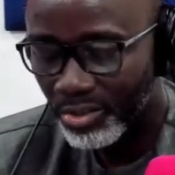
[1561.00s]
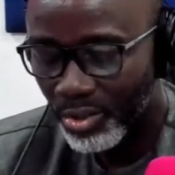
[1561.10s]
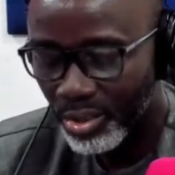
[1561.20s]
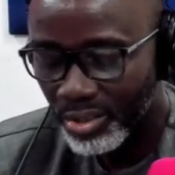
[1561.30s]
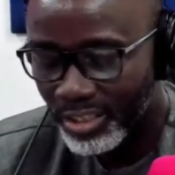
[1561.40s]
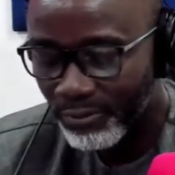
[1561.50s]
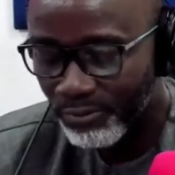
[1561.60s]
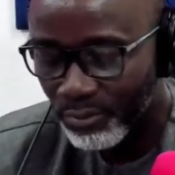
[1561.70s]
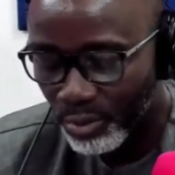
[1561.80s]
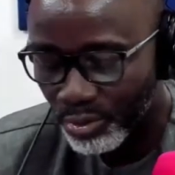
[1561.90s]

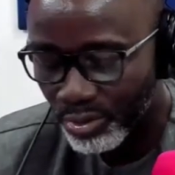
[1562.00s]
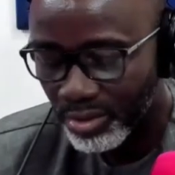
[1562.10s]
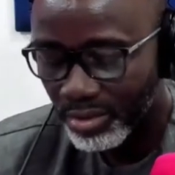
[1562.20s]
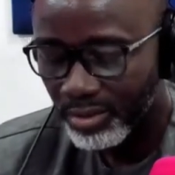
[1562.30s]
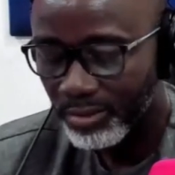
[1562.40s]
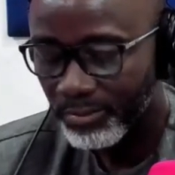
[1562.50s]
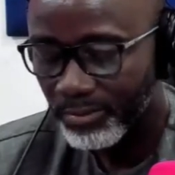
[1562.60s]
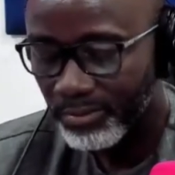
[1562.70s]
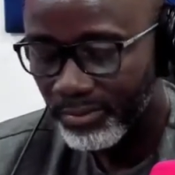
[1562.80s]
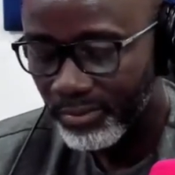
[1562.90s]
cognitive load
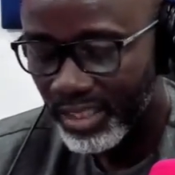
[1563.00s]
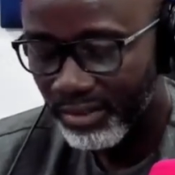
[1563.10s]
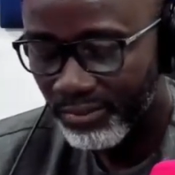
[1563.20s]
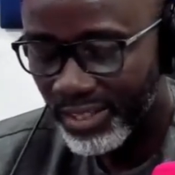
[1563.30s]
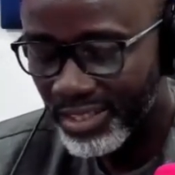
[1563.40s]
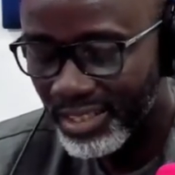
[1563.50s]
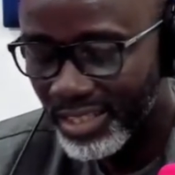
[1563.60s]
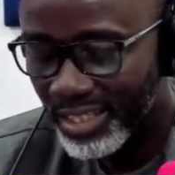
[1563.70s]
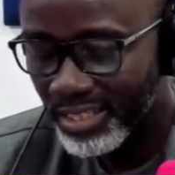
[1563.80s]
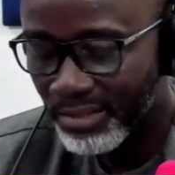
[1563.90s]
and
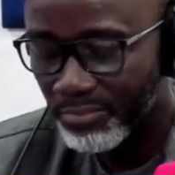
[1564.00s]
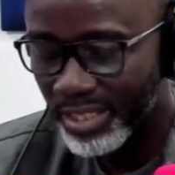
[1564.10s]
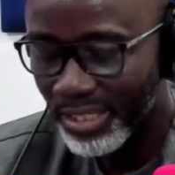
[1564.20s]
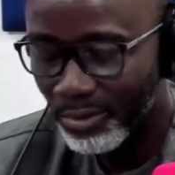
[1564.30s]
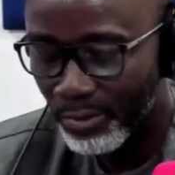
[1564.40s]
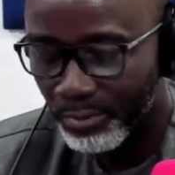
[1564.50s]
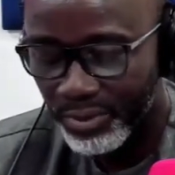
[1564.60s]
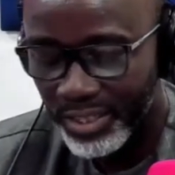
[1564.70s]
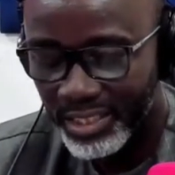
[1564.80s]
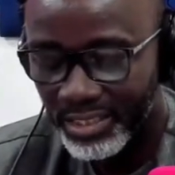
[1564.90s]
facilitating better
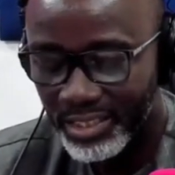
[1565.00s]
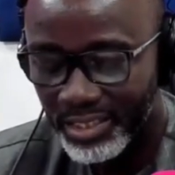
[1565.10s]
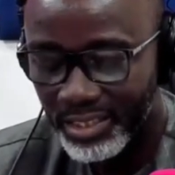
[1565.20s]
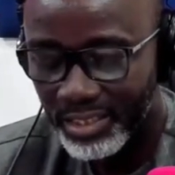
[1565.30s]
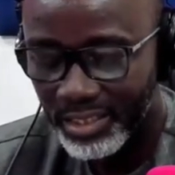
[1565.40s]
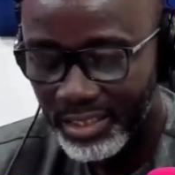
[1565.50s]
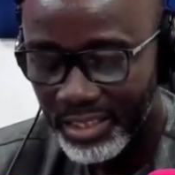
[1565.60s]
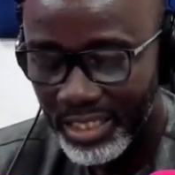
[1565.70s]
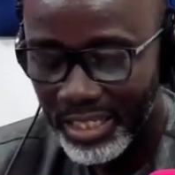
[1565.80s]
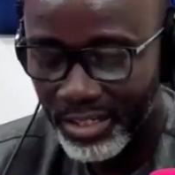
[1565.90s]
comprehension
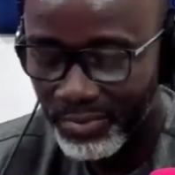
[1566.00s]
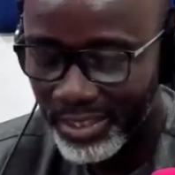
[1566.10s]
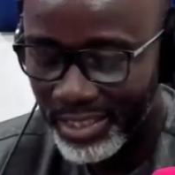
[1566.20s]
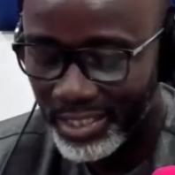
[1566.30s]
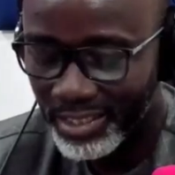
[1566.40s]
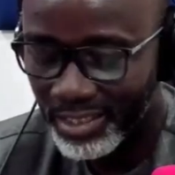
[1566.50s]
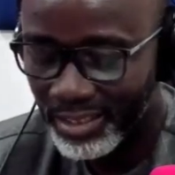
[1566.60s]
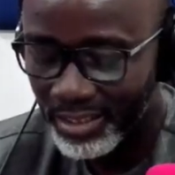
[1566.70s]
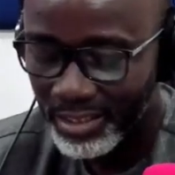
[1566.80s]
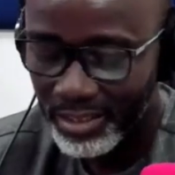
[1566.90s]
and
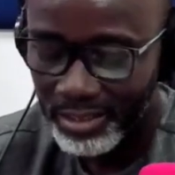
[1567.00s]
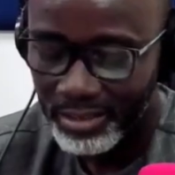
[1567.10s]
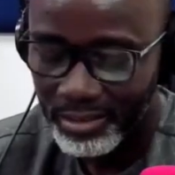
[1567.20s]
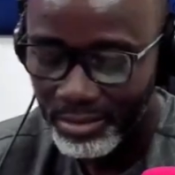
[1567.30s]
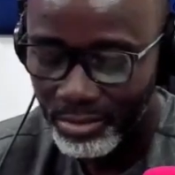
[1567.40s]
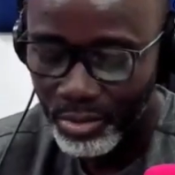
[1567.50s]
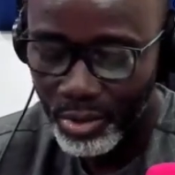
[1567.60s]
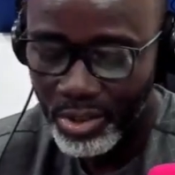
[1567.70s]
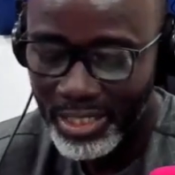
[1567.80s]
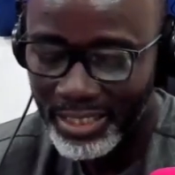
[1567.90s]
retention. So
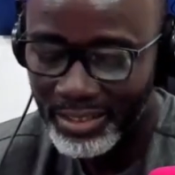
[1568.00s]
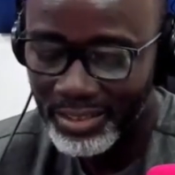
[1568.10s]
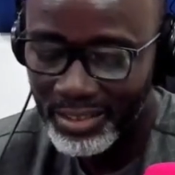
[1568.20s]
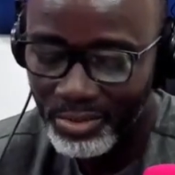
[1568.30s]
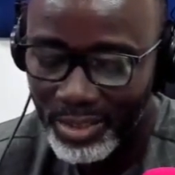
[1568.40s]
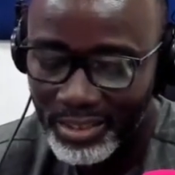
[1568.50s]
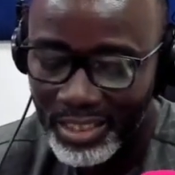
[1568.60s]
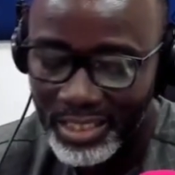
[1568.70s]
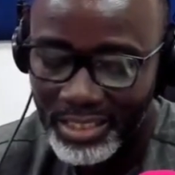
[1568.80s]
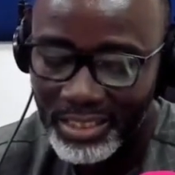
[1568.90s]
all that this one is
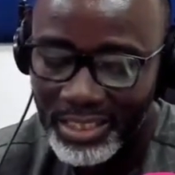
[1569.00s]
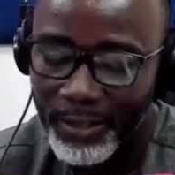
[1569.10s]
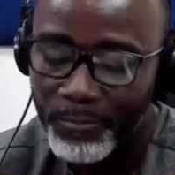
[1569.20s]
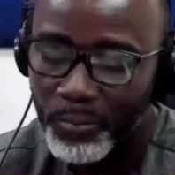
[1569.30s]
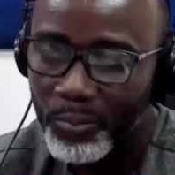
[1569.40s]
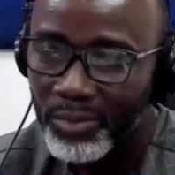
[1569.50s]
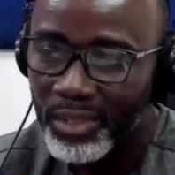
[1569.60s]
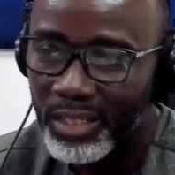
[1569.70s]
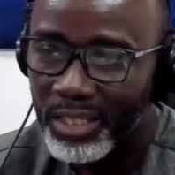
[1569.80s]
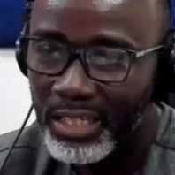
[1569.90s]
saying is that
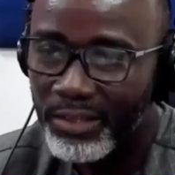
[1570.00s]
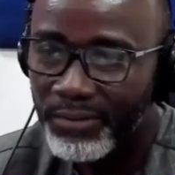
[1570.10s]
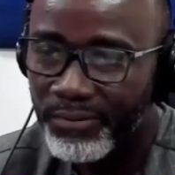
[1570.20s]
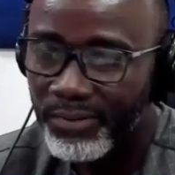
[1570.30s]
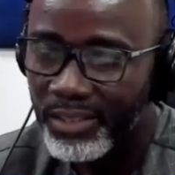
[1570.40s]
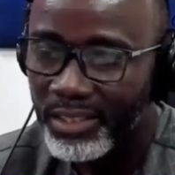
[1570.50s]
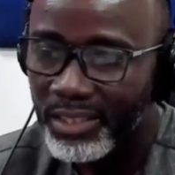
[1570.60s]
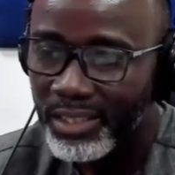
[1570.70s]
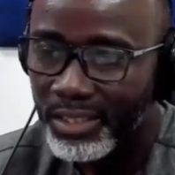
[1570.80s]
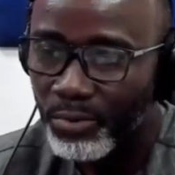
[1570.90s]
if
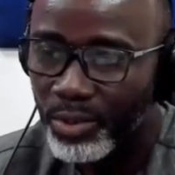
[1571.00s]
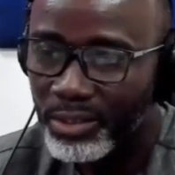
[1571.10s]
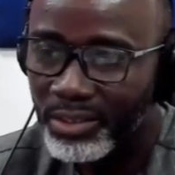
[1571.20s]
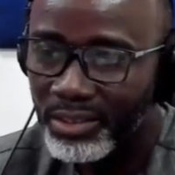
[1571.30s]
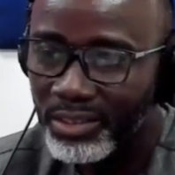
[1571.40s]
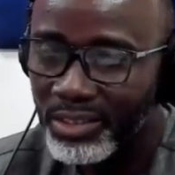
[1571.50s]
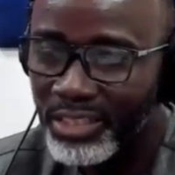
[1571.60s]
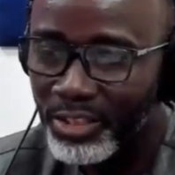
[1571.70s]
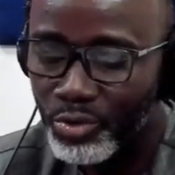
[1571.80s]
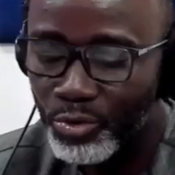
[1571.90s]
what
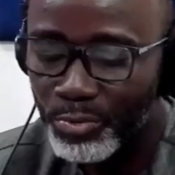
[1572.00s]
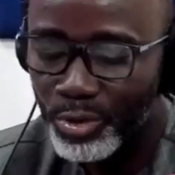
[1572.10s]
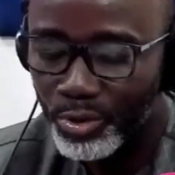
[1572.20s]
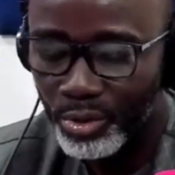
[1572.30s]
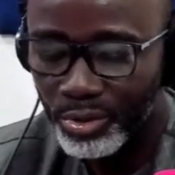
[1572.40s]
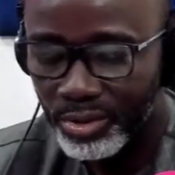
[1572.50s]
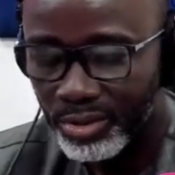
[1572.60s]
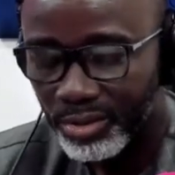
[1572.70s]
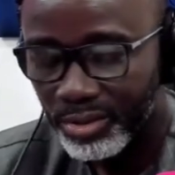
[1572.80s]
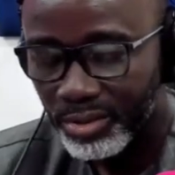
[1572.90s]
needs to be taught
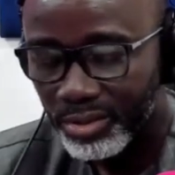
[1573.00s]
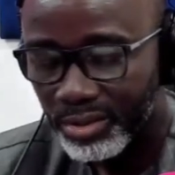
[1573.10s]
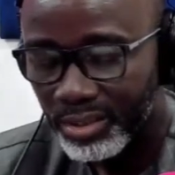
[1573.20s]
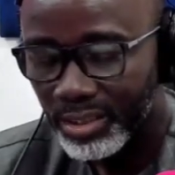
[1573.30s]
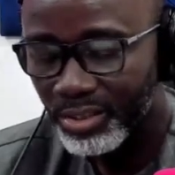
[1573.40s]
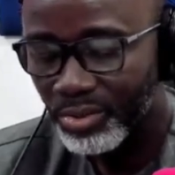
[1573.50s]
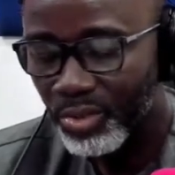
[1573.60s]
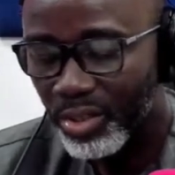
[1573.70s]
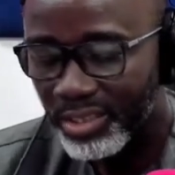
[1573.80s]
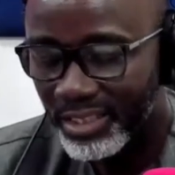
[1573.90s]
is
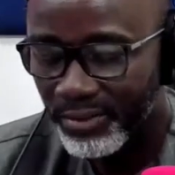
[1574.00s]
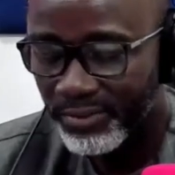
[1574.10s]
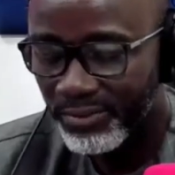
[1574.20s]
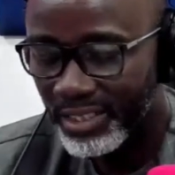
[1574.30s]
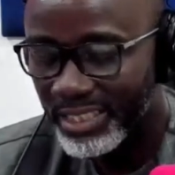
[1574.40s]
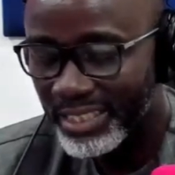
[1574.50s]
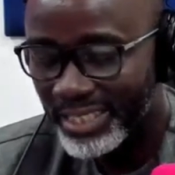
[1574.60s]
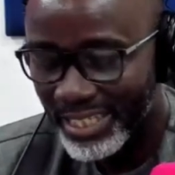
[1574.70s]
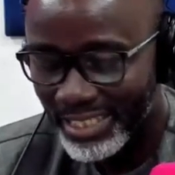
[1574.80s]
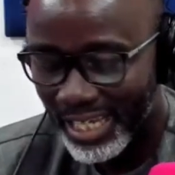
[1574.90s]
cognitive in
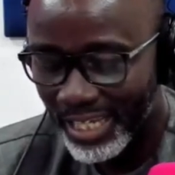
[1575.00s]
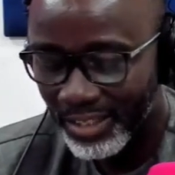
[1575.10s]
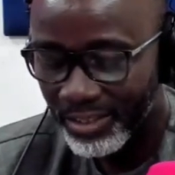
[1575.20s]
nature,